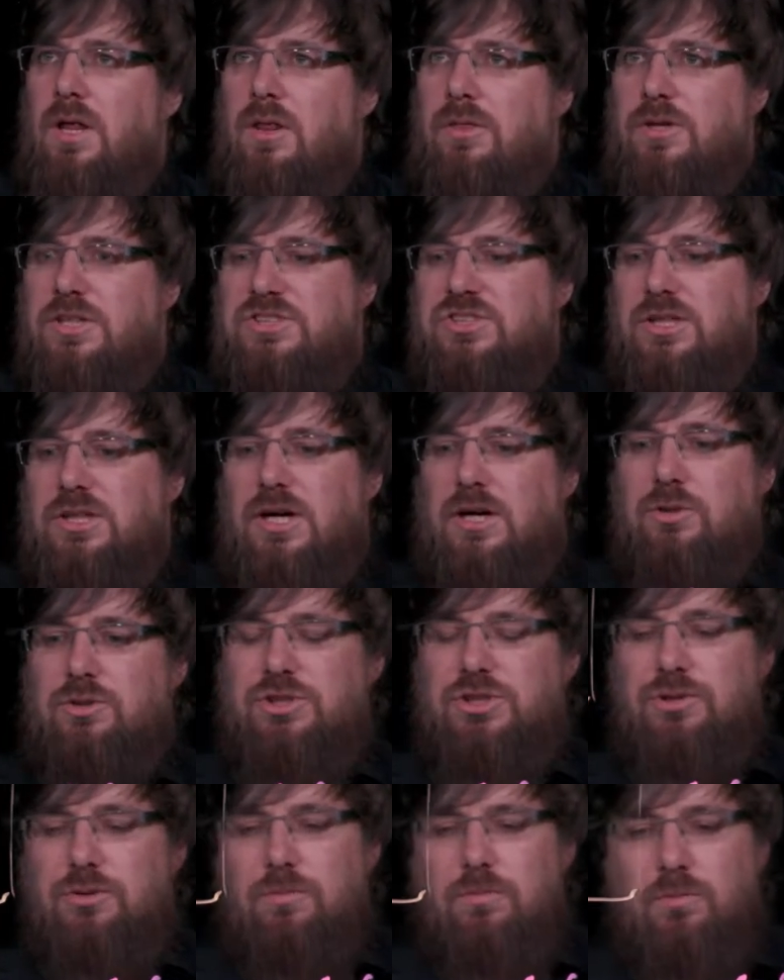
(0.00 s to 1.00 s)
This
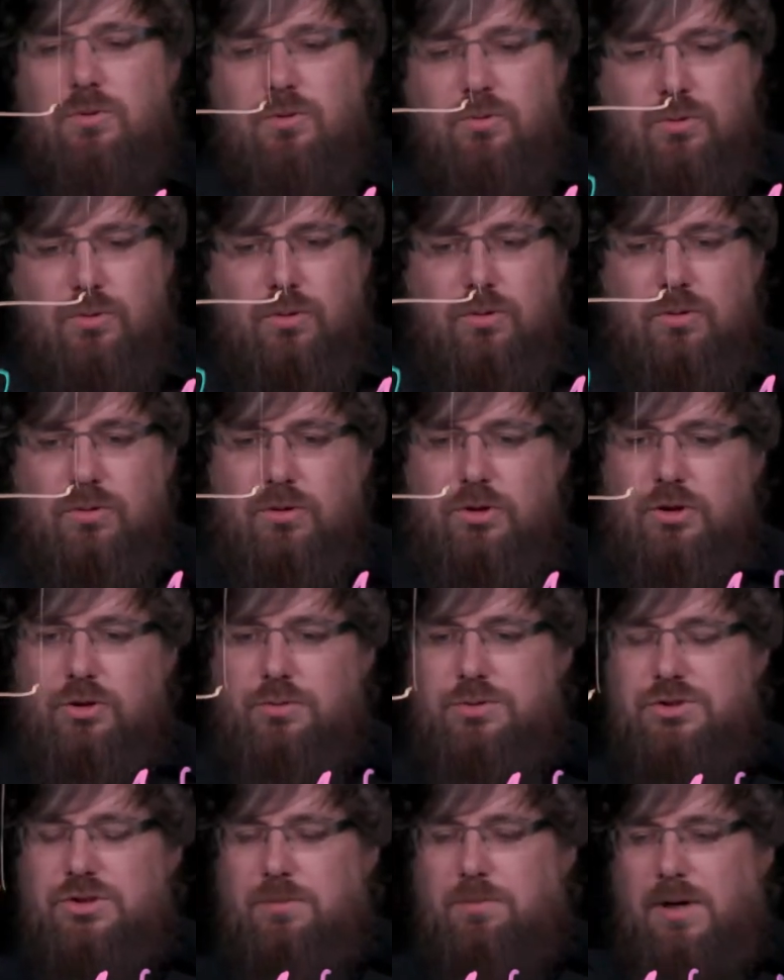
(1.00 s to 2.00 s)
allows you to
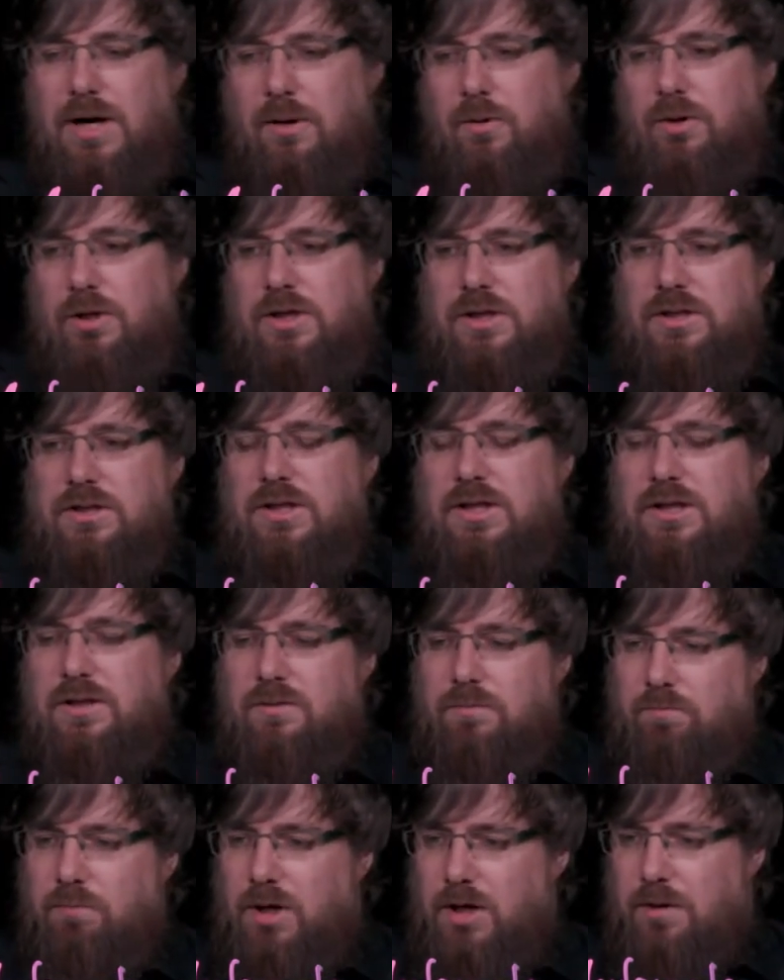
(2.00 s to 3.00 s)
use the power and the
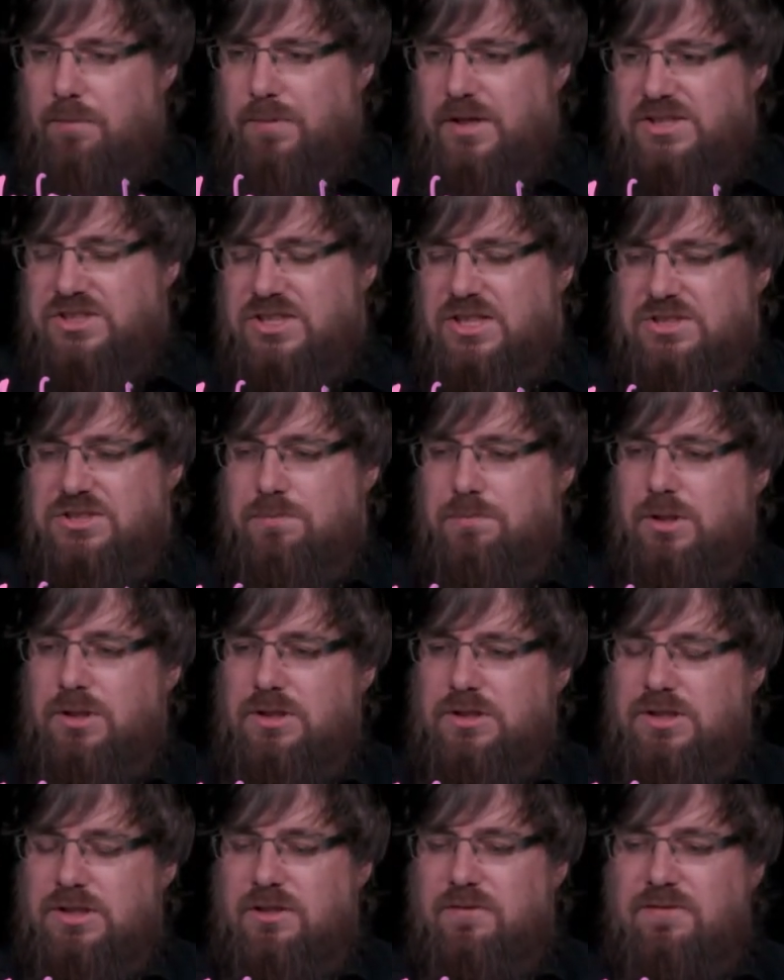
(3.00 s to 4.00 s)
um,
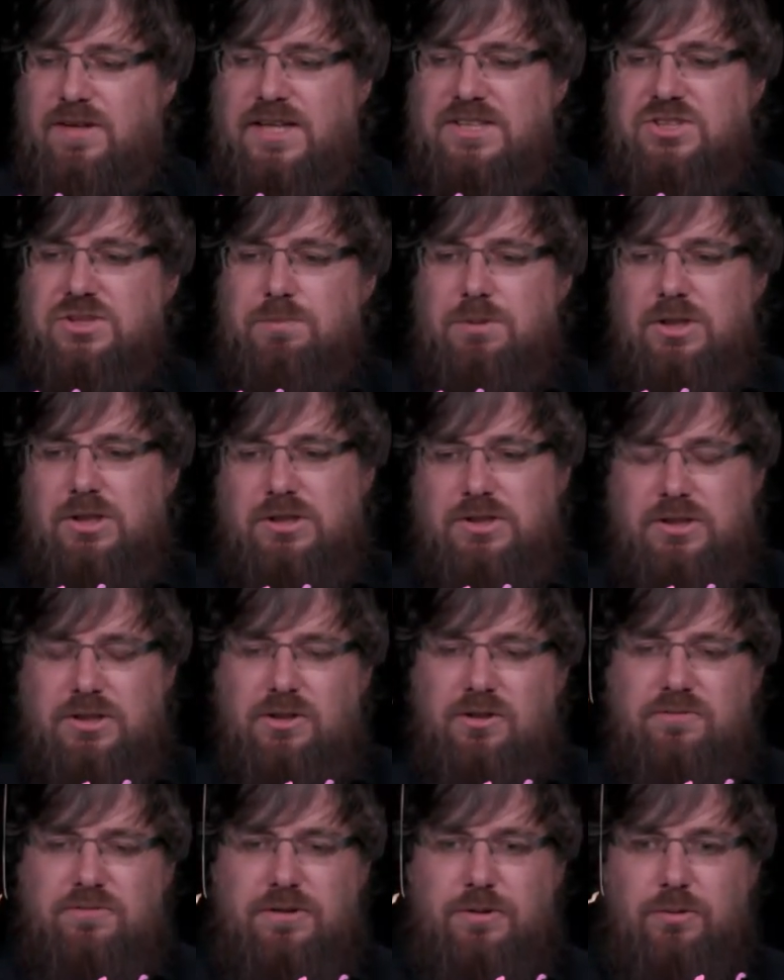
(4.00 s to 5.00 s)
extensibility and flexibility
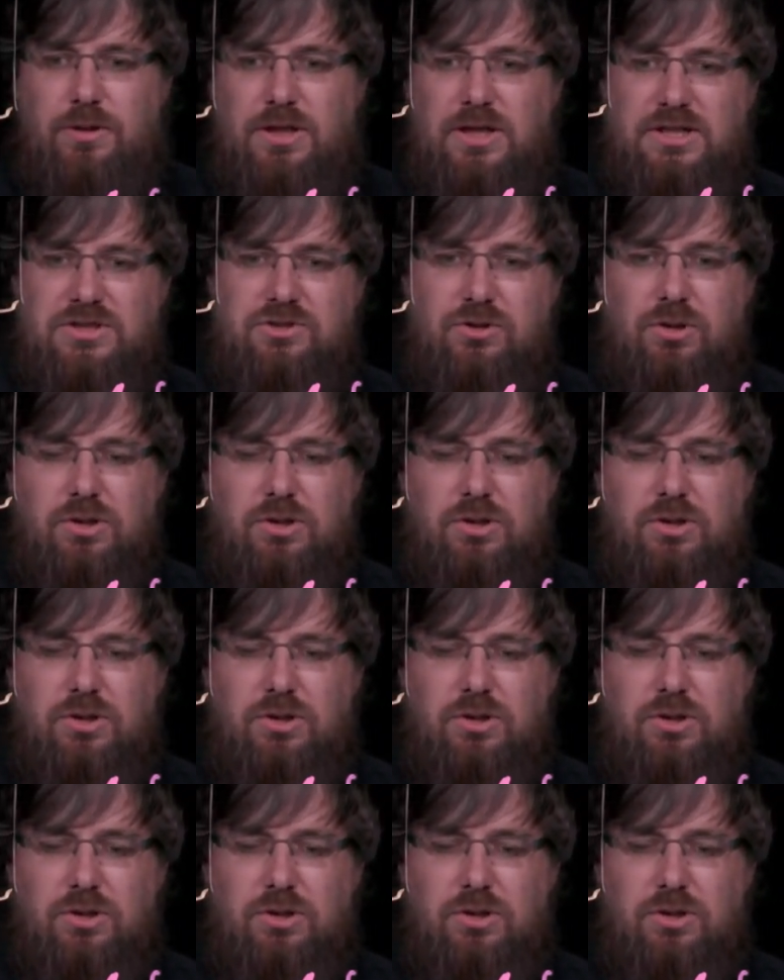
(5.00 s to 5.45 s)
of vRealize